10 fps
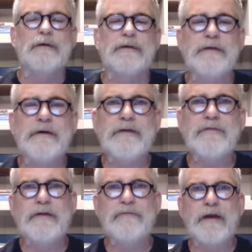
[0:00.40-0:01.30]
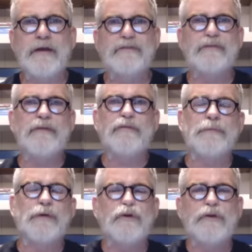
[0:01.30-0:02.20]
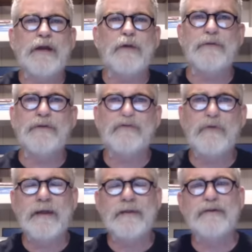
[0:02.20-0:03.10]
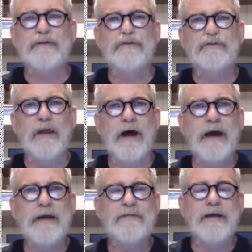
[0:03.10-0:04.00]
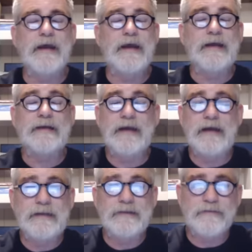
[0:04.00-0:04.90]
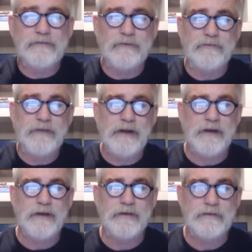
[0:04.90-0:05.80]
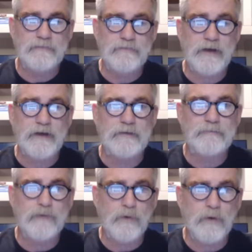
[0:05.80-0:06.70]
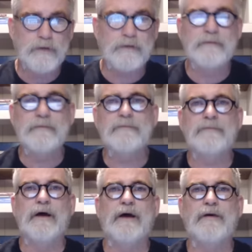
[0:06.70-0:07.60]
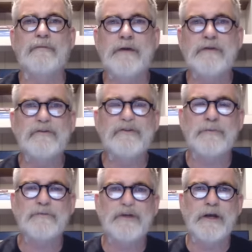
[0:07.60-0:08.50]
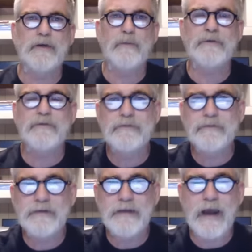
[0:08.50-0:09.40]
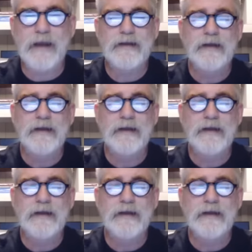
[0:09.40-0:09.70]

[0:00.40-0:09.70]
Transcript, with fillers: Good evening, friends. Stephen Benoon here with Israeli News Live, and uh, this is a very, very important uh, message I'm sharing with you tonight.